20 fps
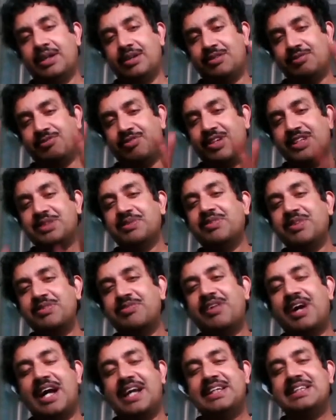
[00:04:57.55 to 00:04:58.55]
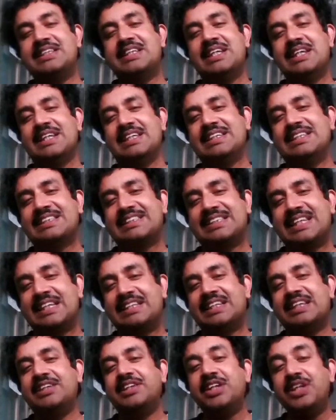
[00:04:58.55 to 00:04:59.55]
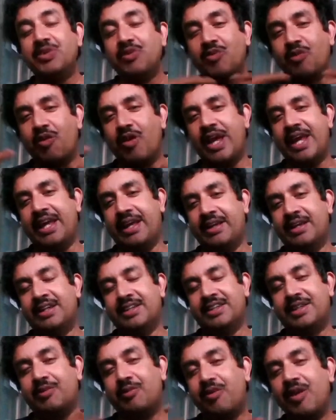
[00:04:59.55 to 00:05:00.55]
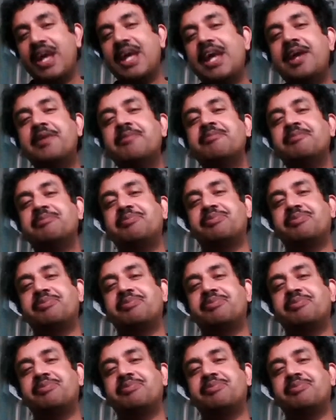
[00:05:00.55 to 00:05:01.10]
what you will find is that the new way, the way